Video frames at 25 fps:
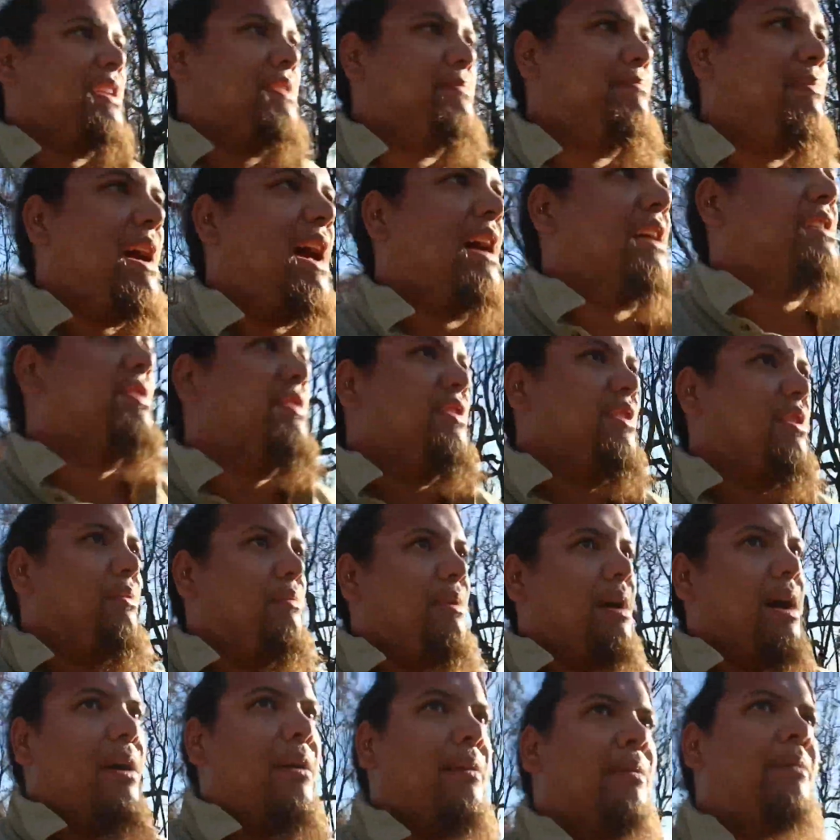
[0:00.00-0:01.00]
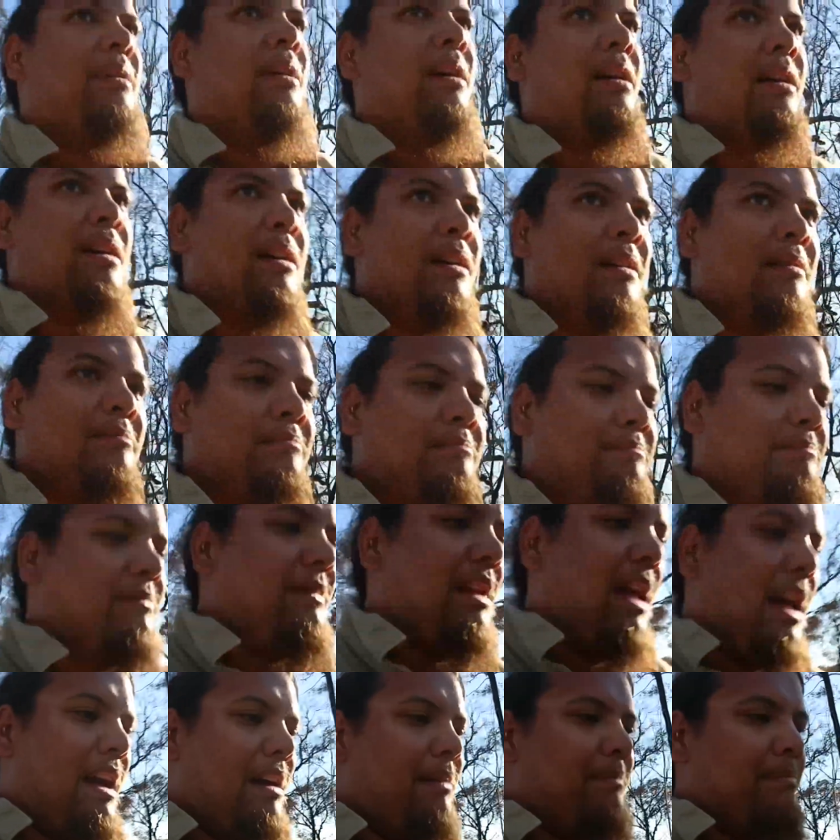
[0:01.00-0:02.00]
back so well.
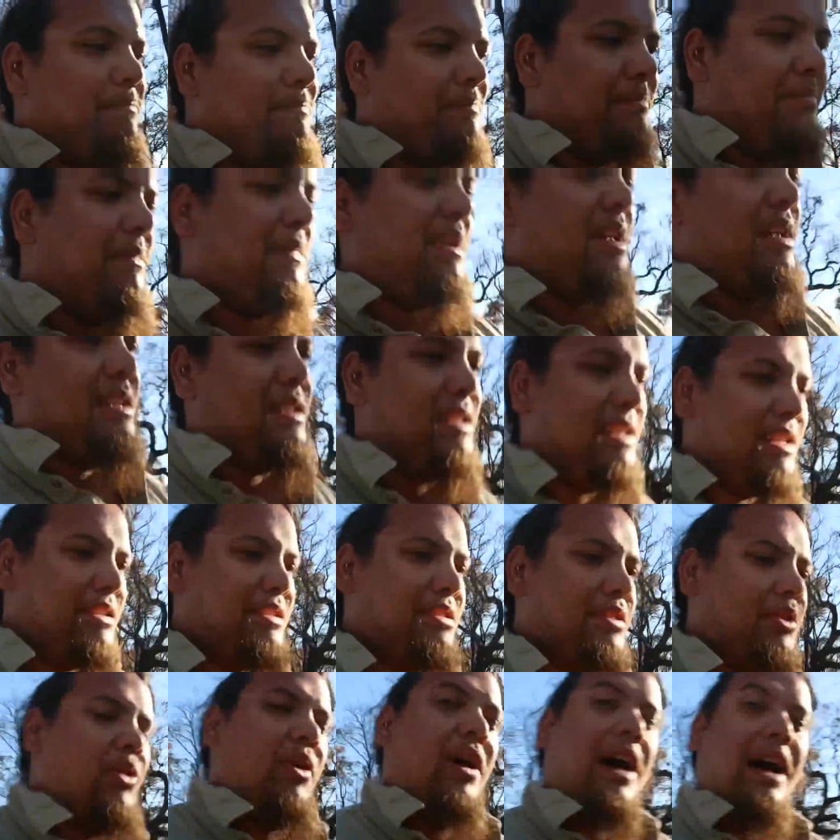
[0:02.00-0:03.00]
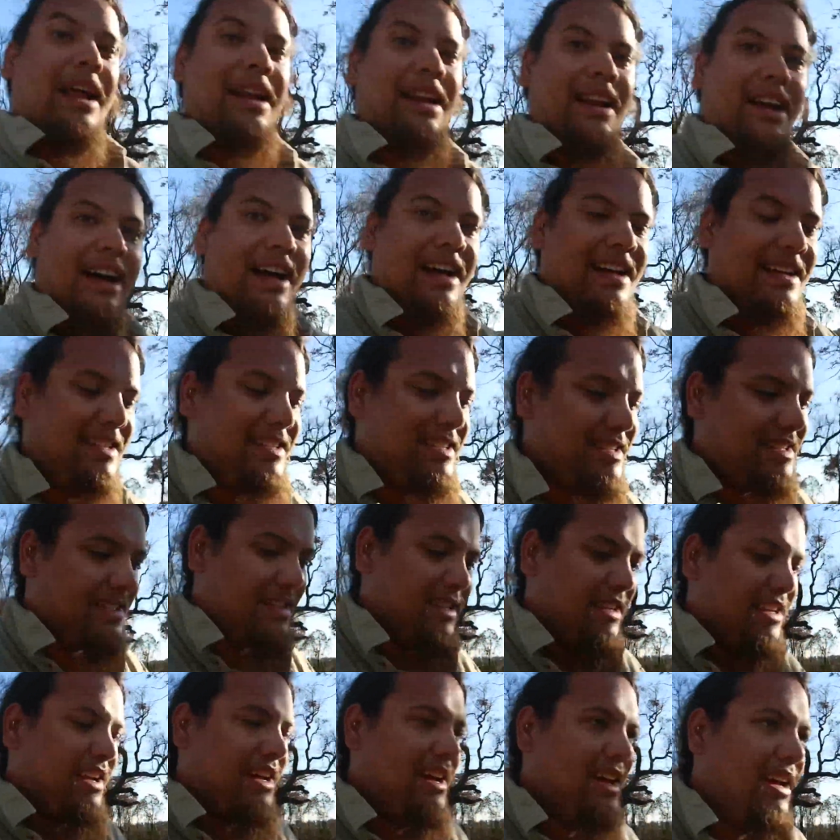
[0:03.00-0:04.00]
It's quite nice
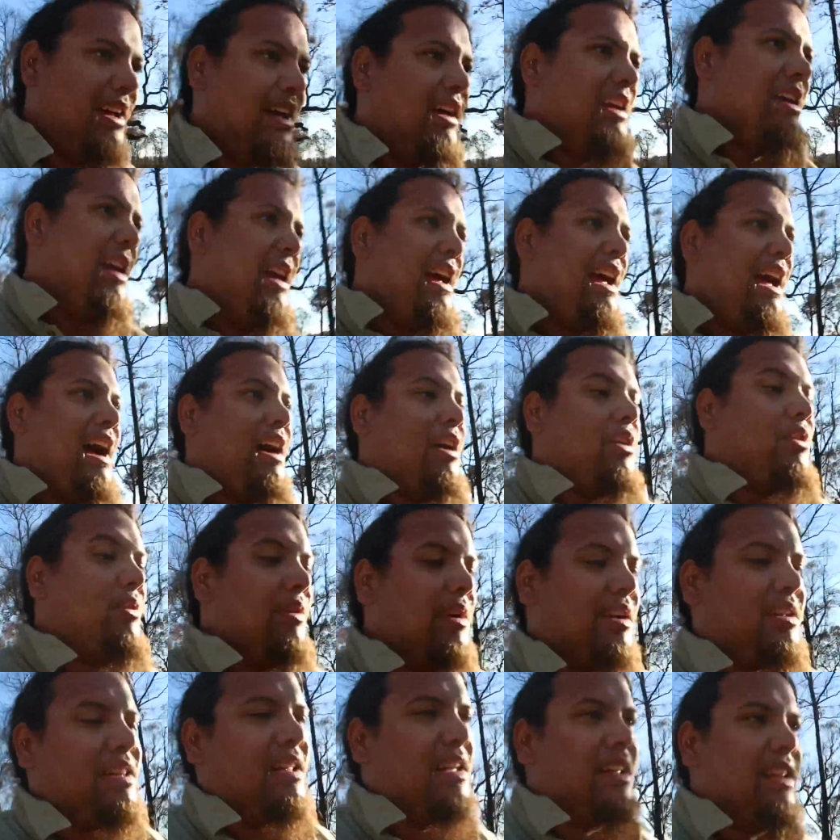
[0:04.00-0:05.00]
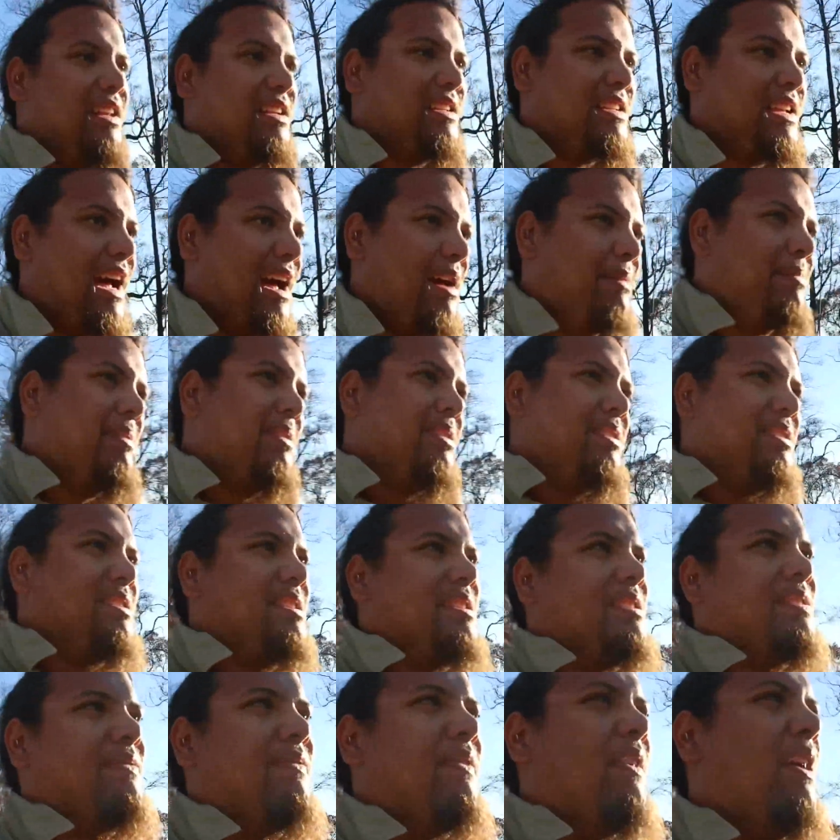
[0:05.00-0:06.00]
how quickly this happens.
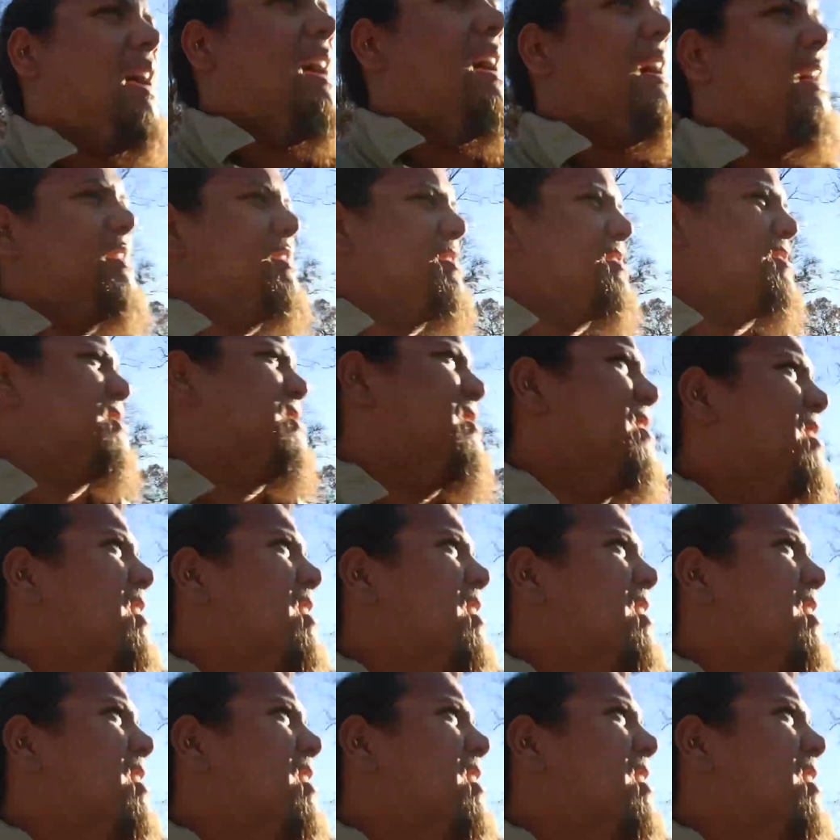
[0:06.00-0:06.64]
This fire's